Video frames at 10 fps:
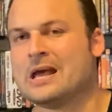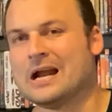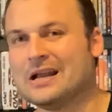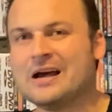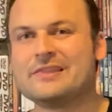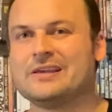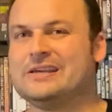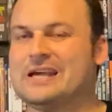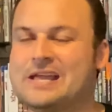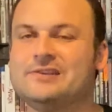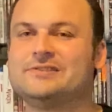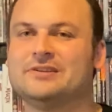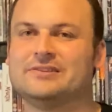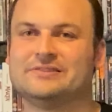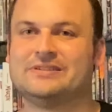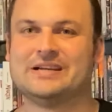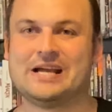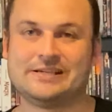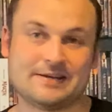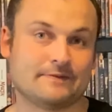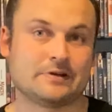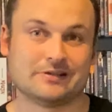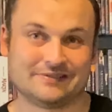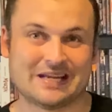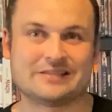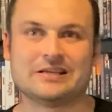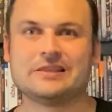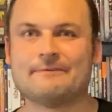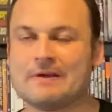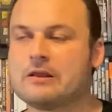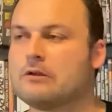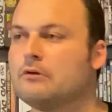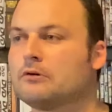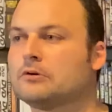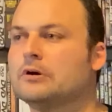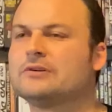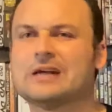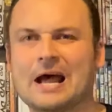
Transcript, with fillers: I like the ancient Egyptian setting. They made it look good.